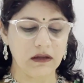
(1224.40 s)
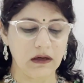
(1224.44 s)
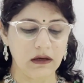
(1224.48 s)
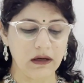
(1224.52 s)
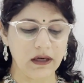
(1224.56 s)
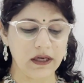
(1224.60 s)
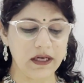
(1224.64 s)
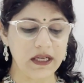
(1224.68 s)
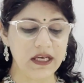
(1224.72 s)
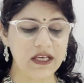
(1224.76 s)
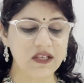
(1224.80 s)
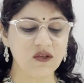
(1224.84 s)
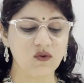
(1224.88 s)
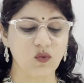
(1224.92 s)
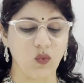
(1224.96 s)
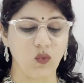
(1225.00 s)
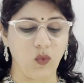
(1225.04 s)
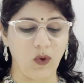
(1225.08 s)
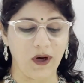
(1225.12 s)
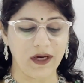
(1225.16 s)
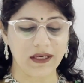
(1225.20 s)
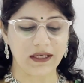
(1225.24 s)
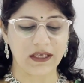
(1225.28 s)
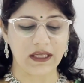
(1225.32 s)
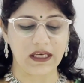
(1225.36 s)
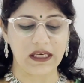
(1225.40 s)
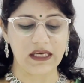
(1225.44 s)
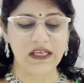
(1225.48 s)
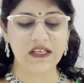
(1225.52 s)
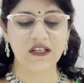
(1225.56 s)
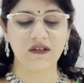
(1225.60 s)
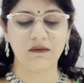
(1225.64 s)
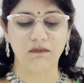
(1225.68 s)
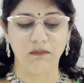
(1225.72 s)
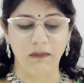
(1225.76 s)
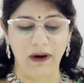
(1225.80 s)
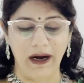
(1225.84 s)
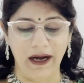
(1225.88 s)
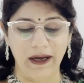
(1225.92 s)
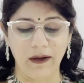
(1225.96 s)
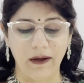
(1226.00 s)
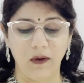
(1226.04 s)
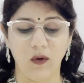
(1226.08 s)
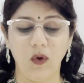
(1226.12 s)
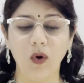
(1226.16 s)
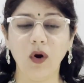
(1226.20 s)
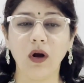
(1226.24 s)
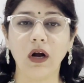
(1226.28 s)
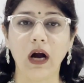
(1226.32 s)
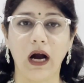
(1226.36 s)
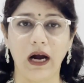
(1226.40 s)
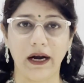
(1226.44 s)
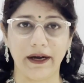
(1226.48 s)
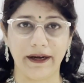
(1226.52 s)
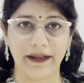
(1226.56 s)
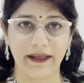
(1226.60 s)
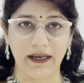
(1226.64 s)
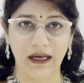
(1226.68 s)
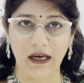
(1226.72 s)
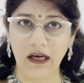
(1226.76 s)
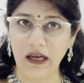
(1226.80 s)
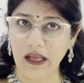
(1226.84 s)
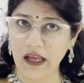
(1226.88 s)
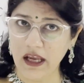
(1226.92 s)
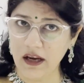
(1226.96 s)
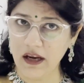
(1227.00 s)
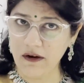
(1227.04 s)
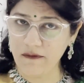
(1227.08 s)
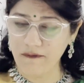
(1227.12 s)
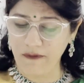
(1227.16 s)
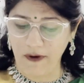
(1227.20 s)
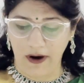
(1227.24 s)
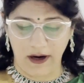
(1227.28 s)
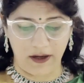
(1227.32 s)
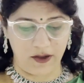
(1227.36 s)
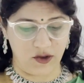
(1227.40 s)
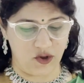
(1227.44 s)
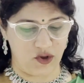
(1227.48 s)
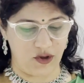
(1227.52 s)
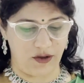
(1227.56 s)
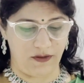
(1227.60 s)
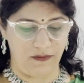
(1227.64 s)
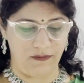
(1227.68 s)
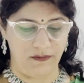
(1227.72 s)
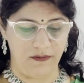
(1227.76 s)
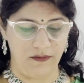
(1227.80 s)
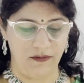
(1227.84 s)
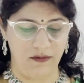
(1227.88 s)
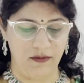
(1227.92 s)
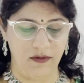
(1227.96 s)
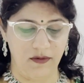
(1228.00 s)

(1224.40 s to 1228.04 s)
Third is what is myocardial infarction?